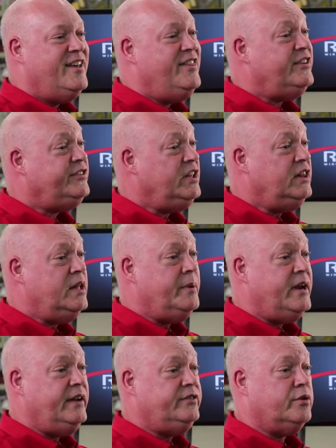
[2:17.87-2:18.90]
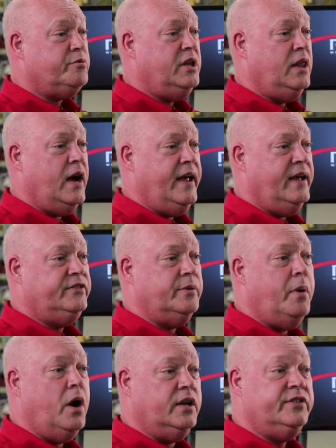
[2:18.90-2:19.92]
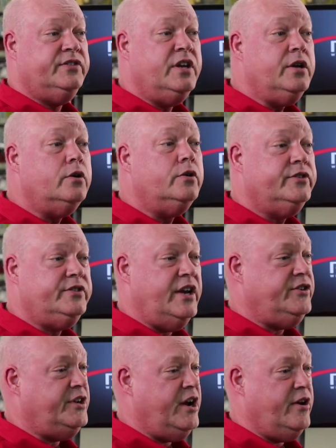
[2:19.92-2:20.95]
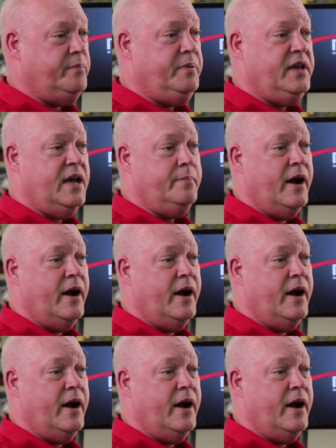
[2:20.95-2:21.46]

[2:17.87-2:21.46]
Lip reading: This eliminates the reliance upon a single stationary PA